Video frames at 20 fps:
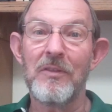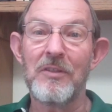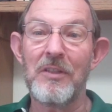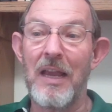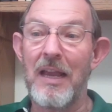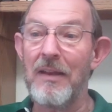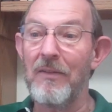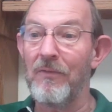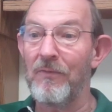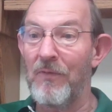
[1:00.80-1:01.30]

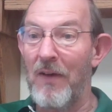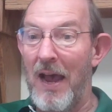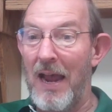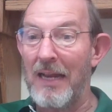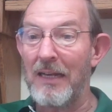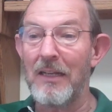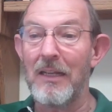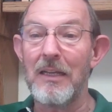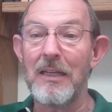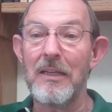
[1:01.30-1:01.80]
saying,
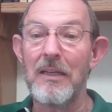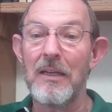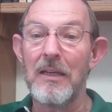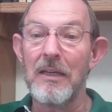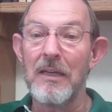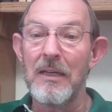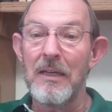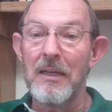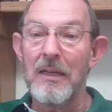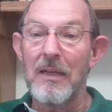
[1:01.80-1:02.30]
finally,
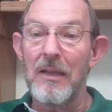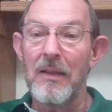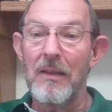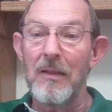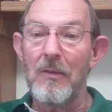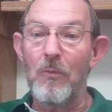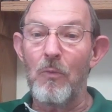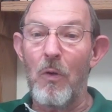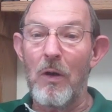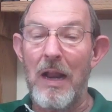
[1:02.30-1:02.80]

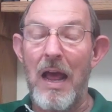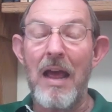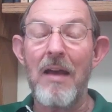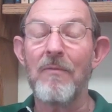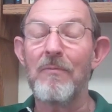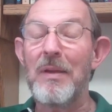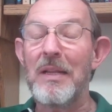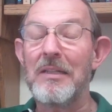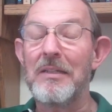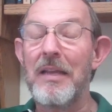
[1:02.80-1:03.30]
what I
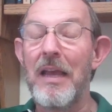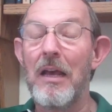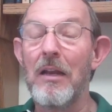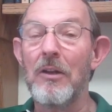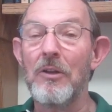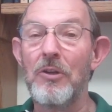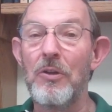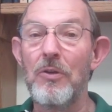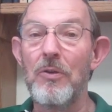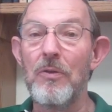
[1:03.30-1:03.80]
have been
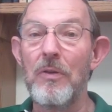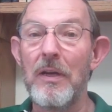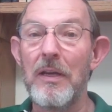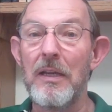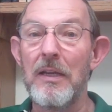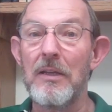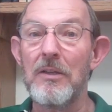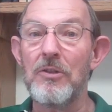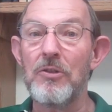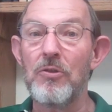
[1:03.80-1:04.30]
telling you
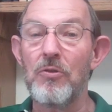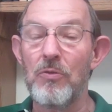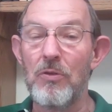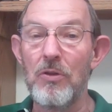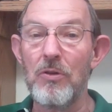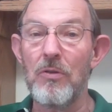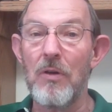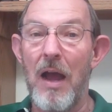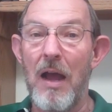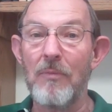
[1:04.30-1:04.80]
is
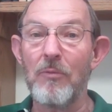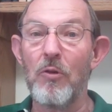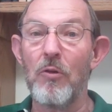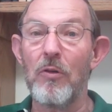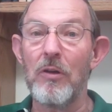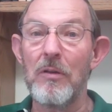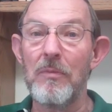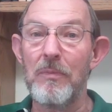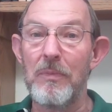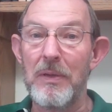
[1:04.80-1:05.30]
true. I'm
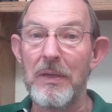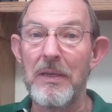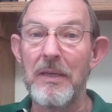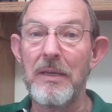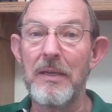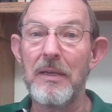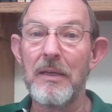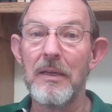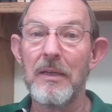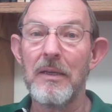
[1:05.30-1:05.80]
going to
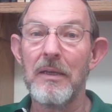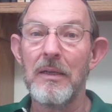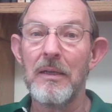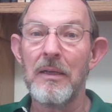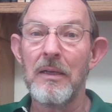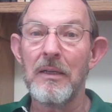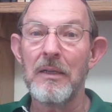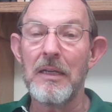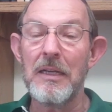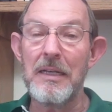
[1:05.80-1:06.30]
be
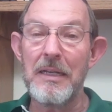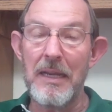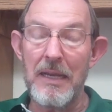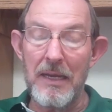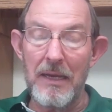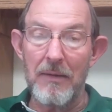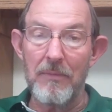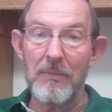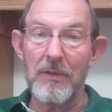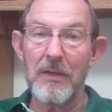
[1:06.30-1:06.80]

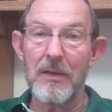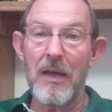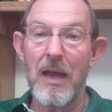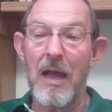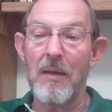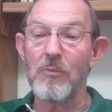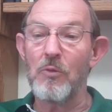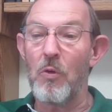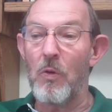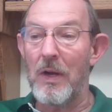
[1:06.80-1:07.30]
condemned.
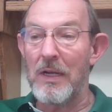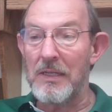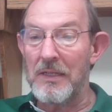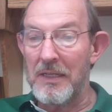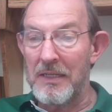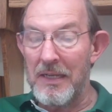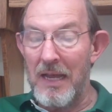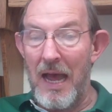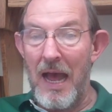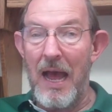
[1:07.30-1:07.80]
I'm going
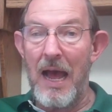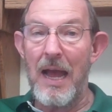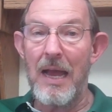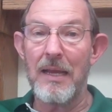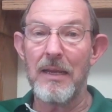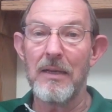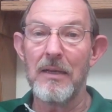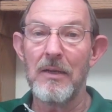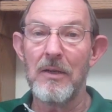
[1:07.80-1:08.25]
to die.